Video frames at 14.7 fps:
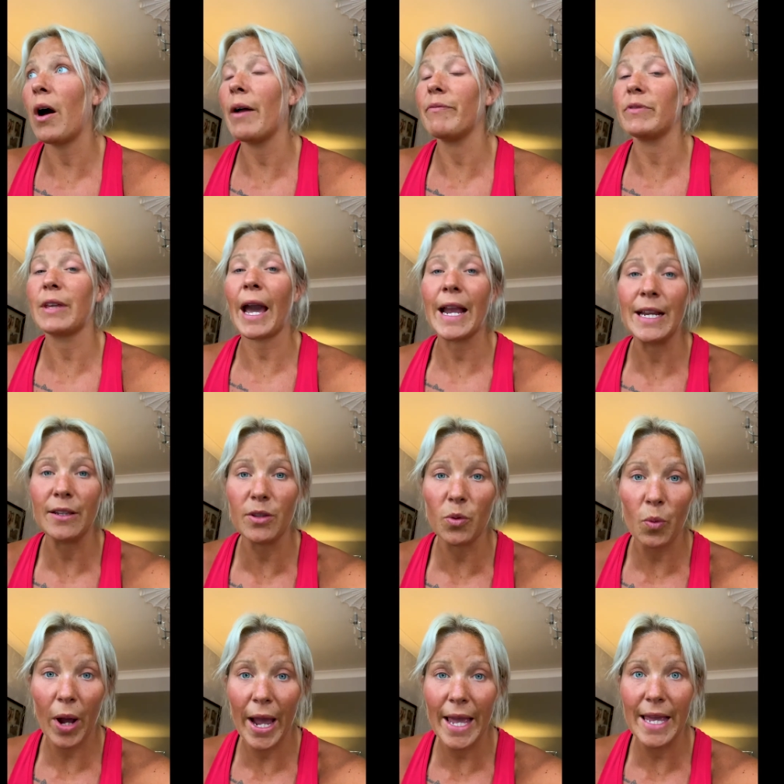I've gained the
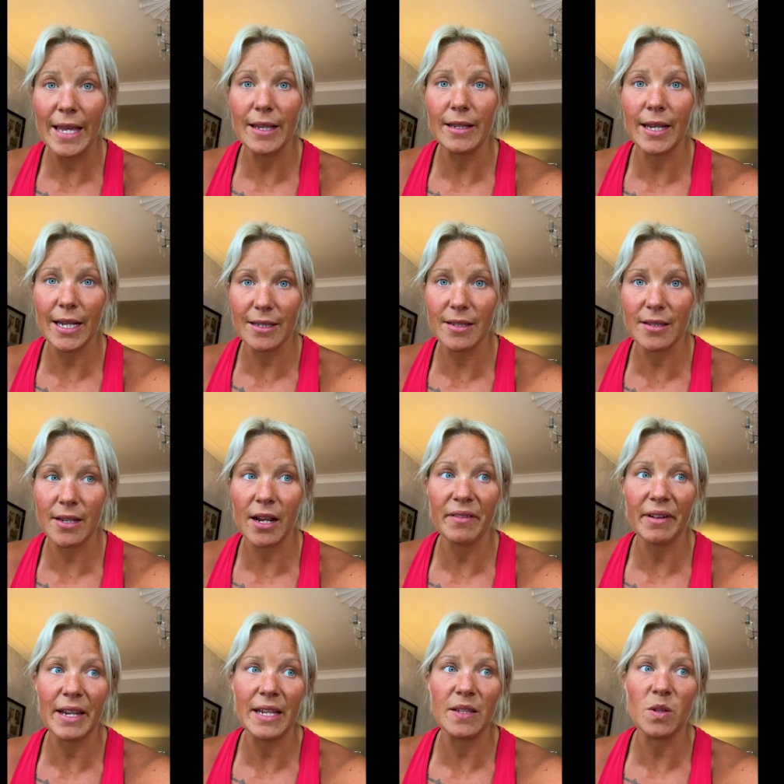weight
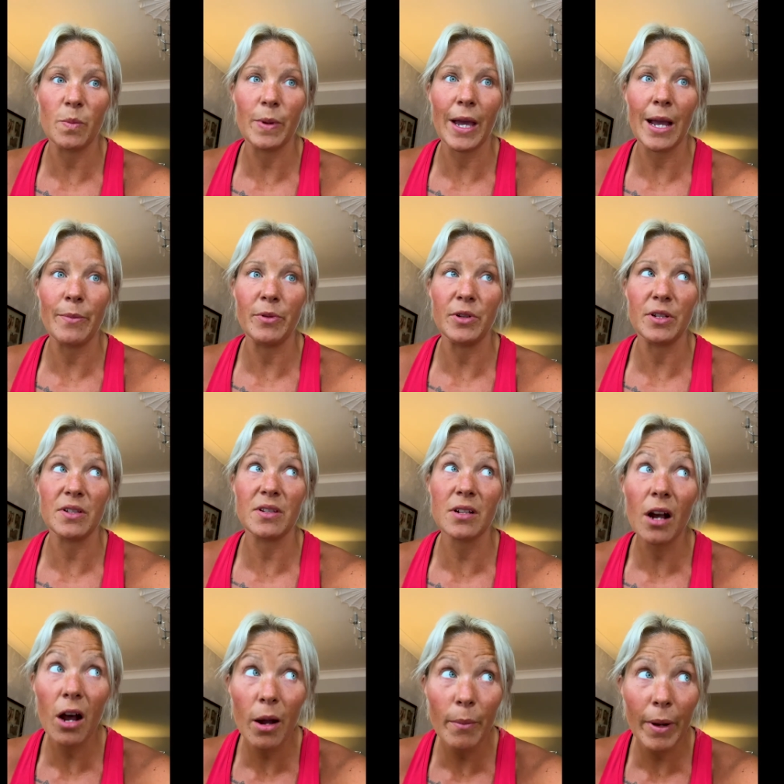necessary to be able to
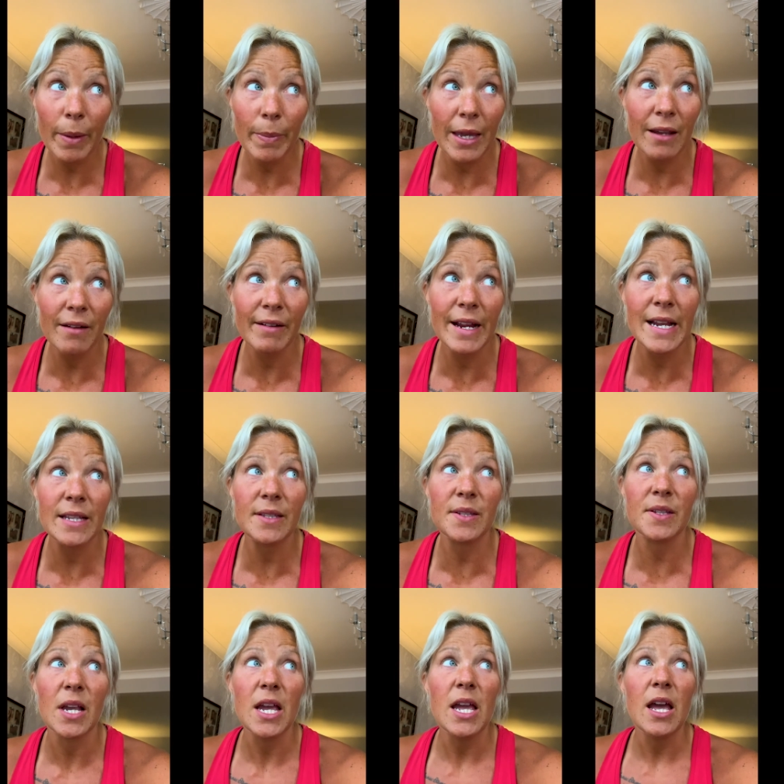start my periods.